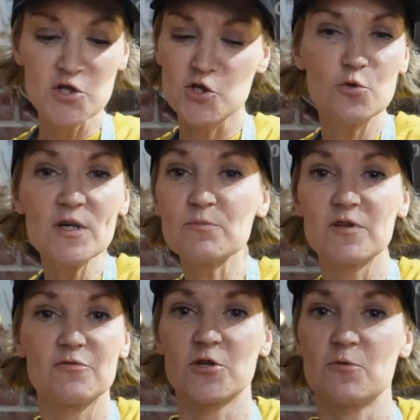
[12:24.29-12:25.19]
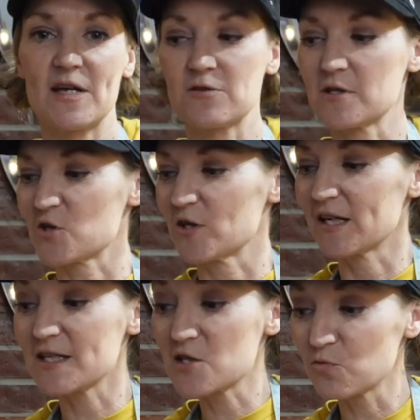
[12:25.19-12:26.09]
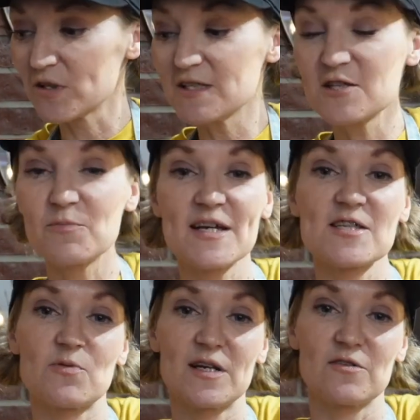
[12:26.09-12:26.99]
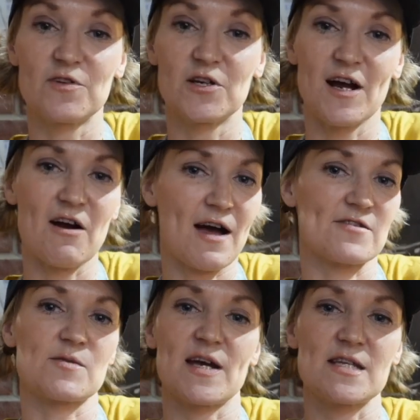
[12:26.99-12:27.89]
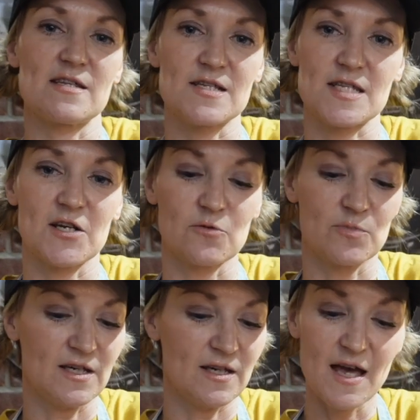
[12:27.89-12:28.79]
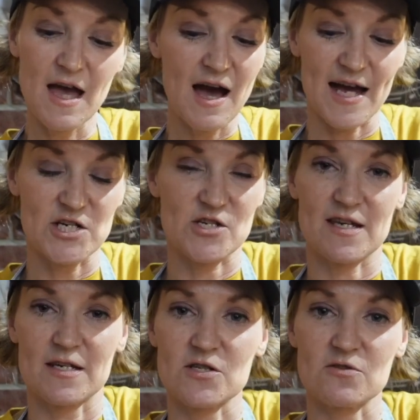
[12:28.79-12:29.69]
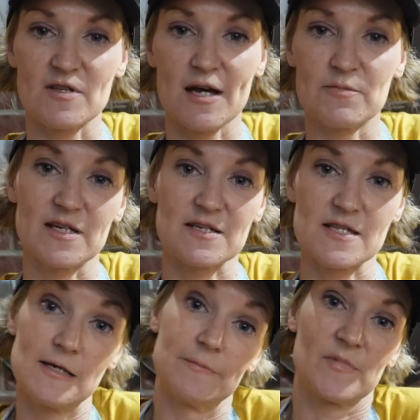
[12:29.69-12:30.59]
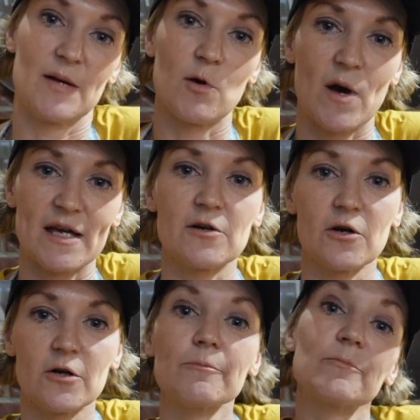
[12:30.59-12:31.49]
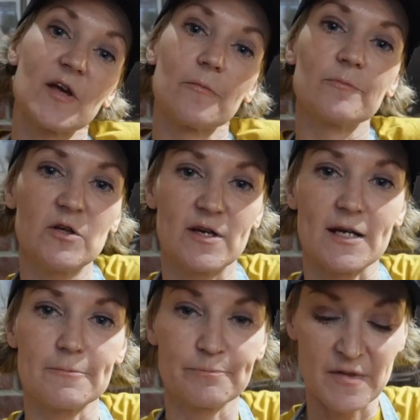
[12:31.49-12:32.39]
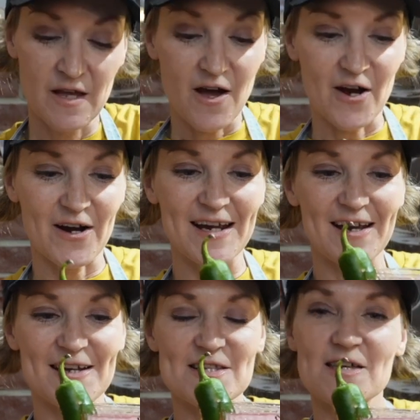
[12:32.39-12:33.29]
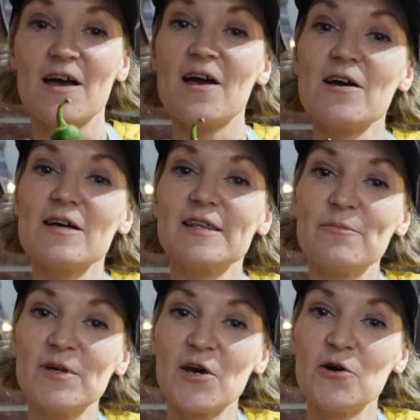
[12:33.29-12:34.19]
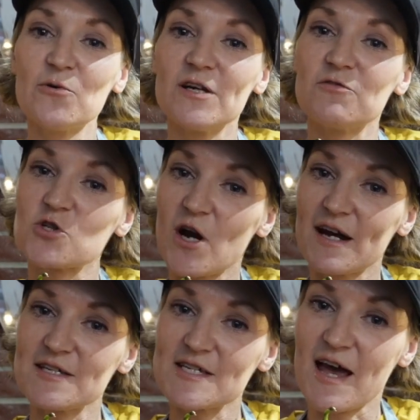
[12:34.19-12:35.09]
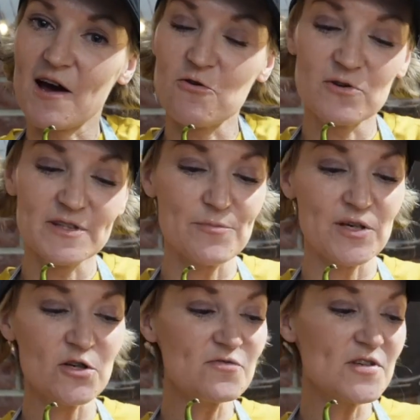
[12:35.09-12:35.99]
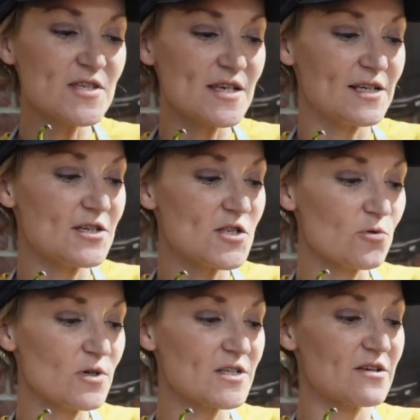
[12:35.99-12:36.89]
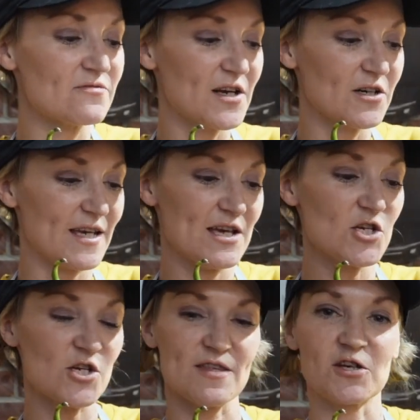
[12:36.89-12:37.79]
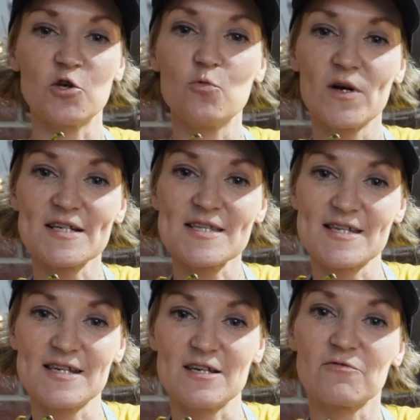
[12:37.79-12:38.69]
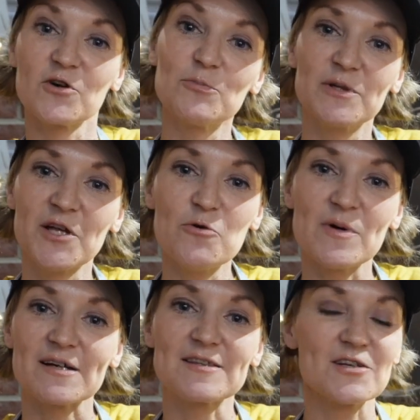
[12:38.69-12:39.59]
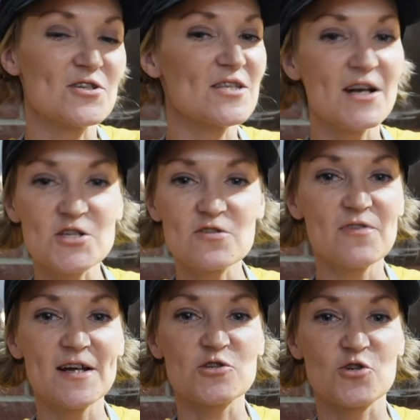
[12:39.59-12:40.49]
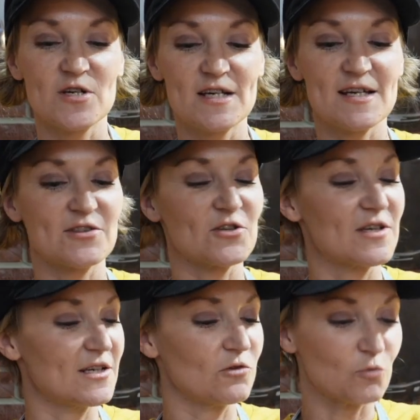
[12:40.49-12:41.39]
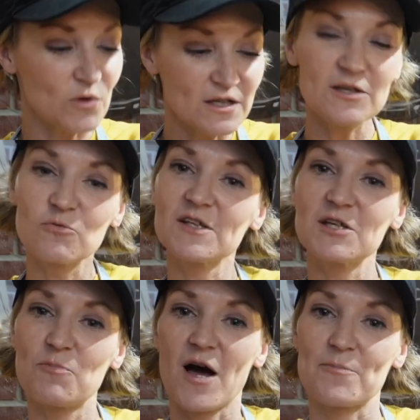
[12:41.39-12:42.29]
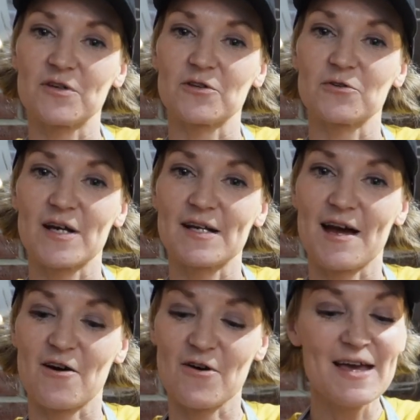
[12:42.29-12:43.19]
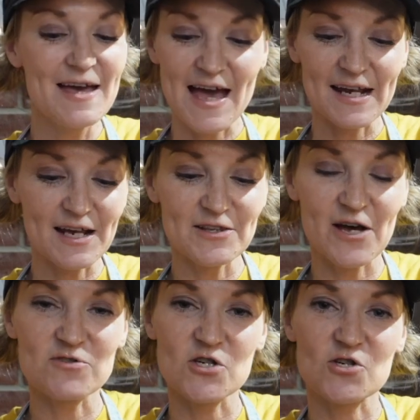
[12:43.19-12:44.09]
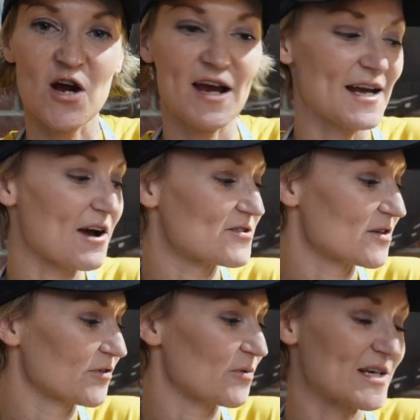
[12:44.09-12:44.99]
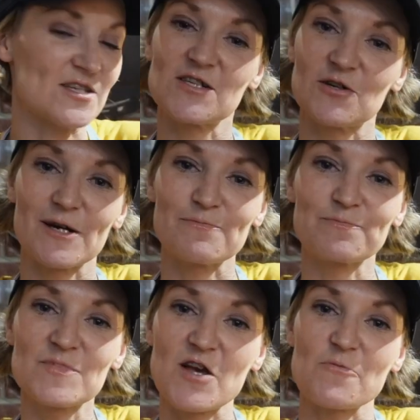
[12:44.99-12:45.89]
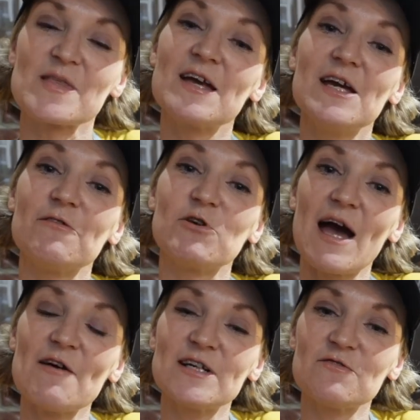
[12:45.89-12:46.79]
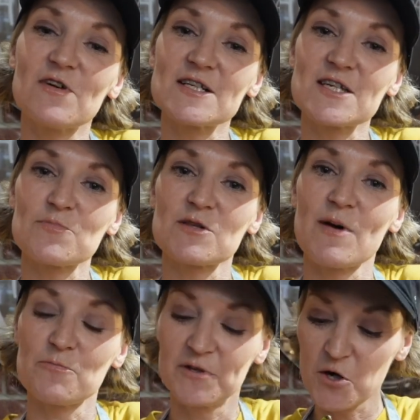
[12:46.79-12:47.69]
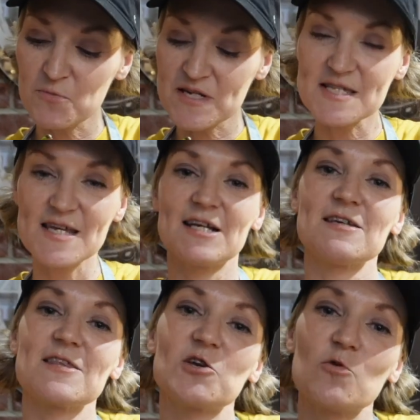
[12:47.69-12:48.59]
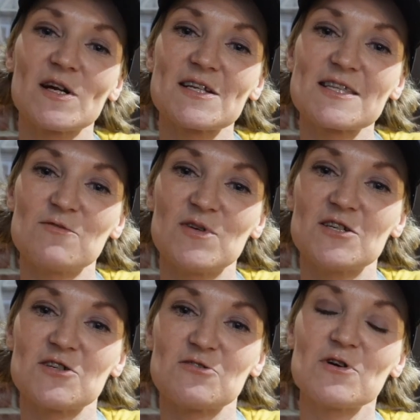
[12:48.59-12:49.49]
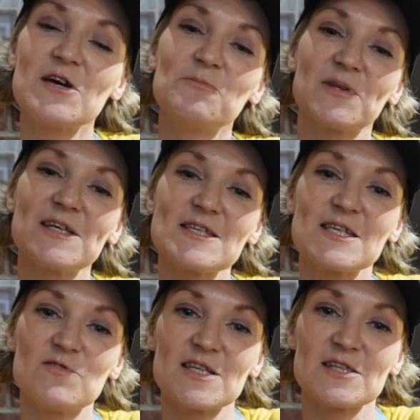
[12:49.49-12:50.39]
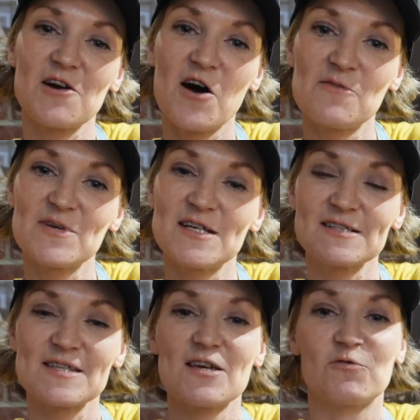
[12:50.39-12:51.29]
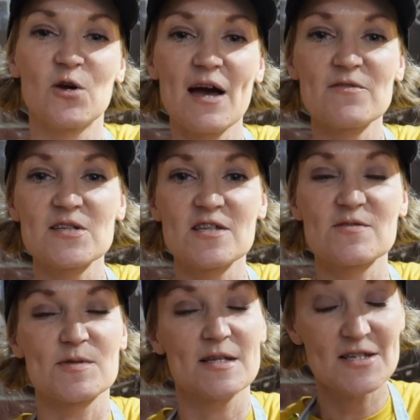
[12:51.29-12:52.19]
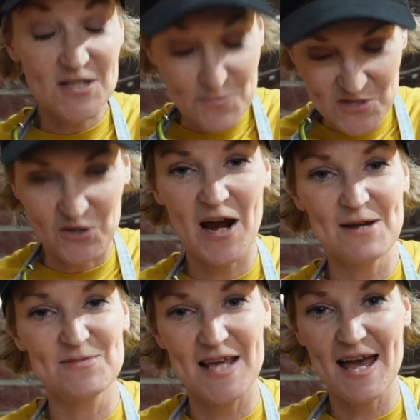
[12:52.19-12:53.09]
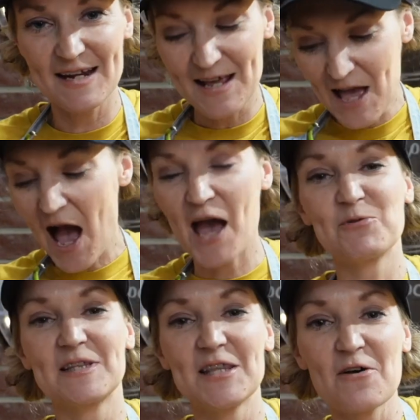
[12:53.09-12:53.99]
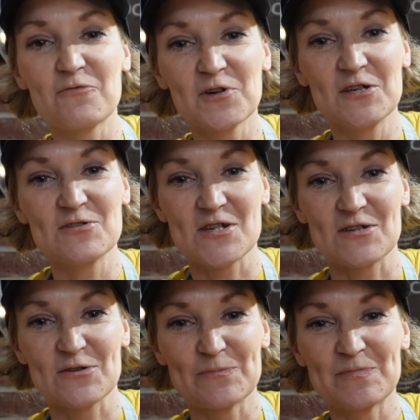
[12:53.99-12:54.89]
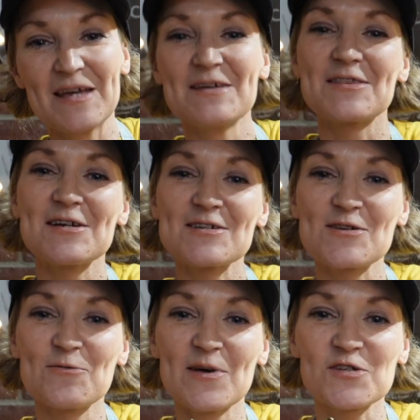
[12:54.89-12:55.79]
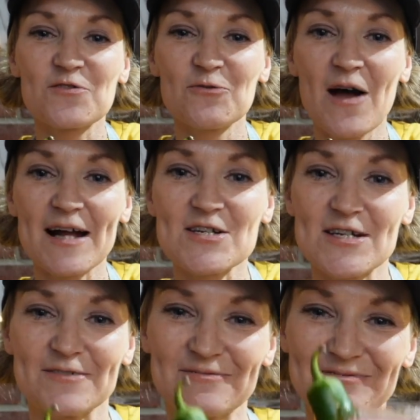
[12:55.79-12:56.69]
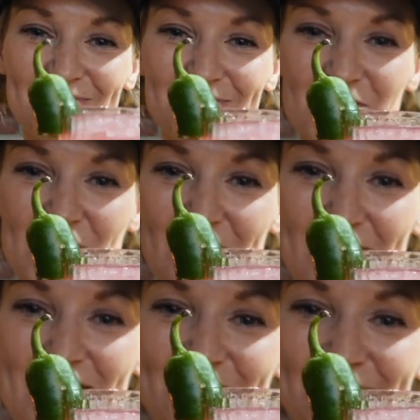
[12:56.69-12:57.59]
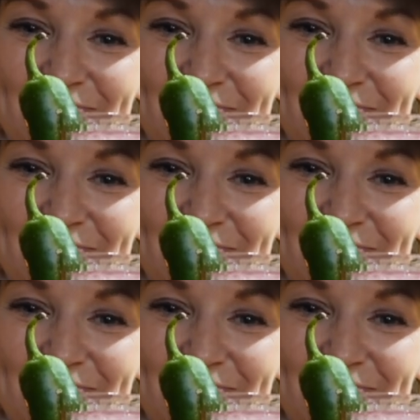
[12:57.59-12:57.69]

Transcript: do it before you make the drink. It's really the best way to figure out how spicy it's gonna be. I just can't do that because I'm a white girl, so you get it. All right, guys. Let me know if you try this out. Let me know if there's any sort of variation that you want to see for a Paloma. They're such a fun drink and they're getting really, really popular right now. And I love just trying out different ways to do it. So if you have any fun tips about Palomas, anything you want to see me do, please leave it in the comments. If you haven't subscribed yet, I would love for you to. Thanks so much for watching. Cheers.